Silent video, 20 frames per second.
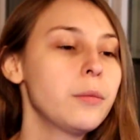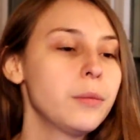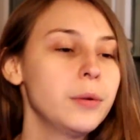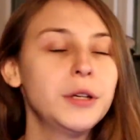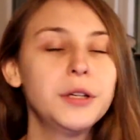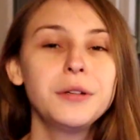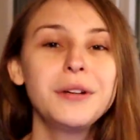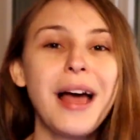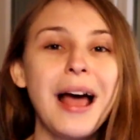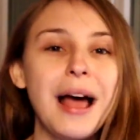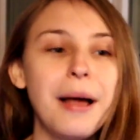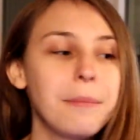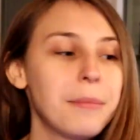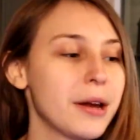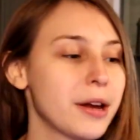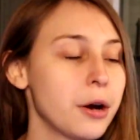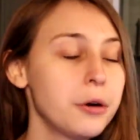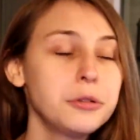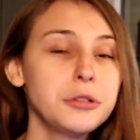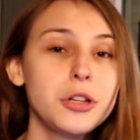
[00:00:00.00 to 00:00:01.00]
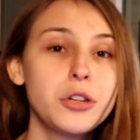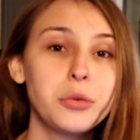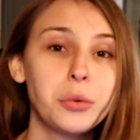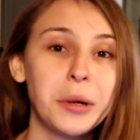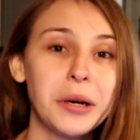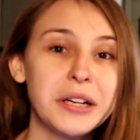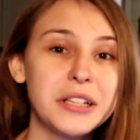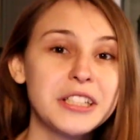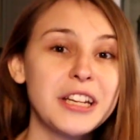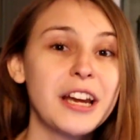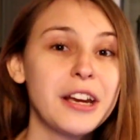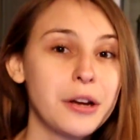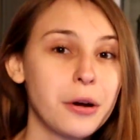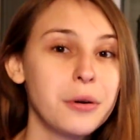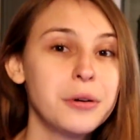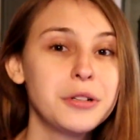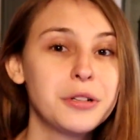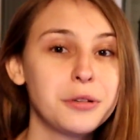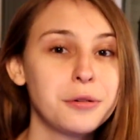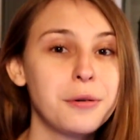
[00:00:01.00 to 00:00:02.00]
We do that by going to Twitch and
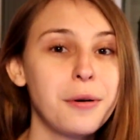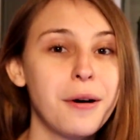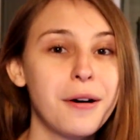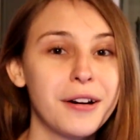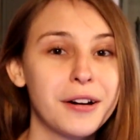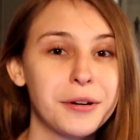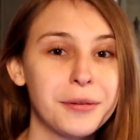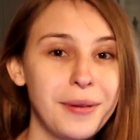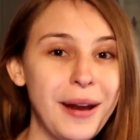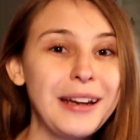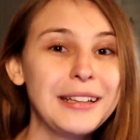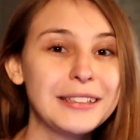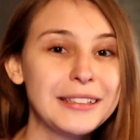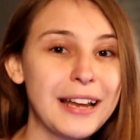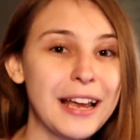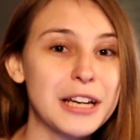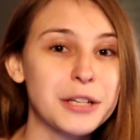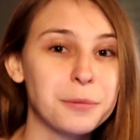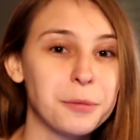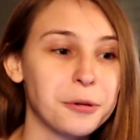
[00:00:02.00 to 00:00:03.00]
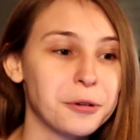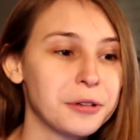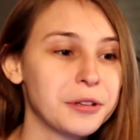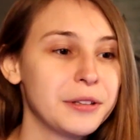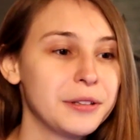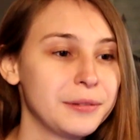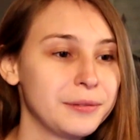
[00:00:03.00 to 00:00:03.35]
going to our creator dashboard.